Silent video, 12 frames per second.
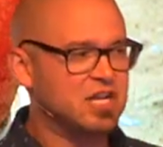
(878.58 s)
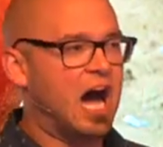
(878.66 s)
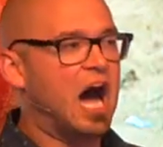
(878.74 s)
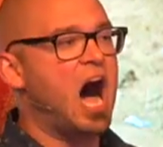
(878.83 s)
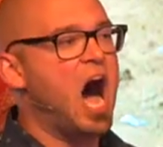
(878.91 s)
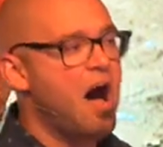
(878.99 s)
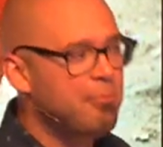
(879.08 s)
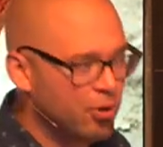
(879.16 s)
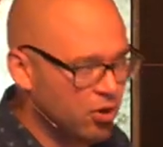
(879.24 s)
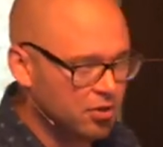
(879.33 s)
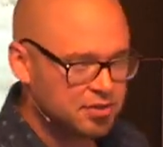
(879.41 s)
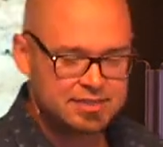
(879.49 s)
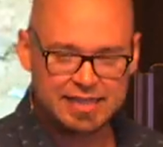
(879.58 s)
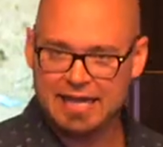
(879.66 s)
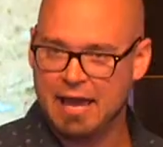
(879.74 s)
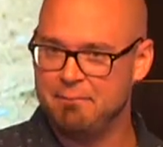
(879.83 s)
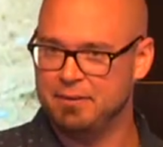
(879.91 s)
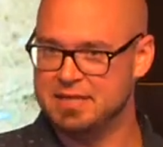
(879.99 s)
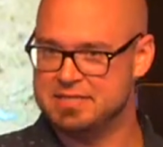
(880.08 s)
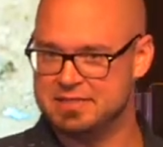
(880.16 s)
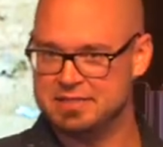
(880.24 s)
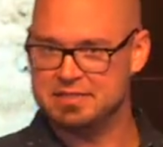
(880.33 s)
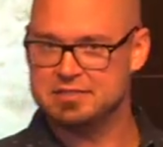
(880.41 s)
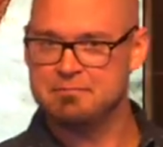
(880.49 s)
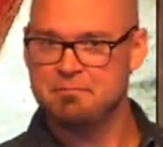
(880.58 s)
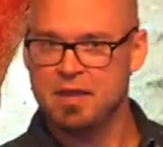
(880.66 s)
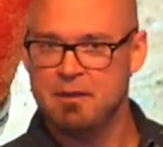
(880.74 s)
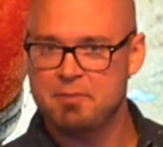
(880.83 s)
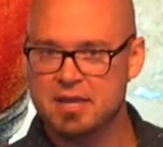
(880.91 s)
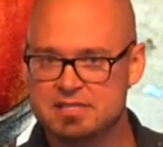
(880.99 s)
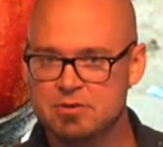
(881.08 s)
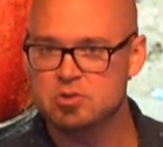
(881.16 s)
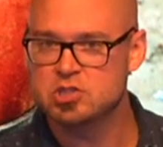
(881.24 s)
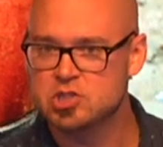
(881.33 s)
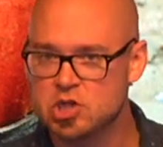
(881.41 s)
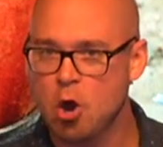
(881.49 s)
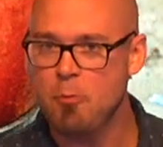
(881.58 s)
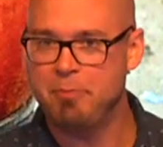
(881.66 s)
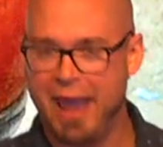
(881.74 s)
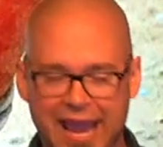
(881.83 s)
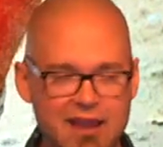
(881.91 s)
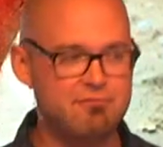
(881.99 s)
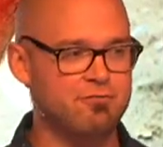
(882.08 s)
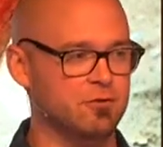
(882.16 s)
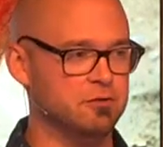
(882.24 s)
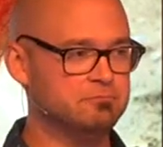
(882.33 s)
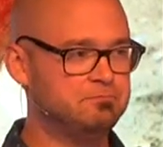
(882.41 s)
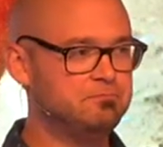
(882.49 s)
to hobble to get places, because it was so painful.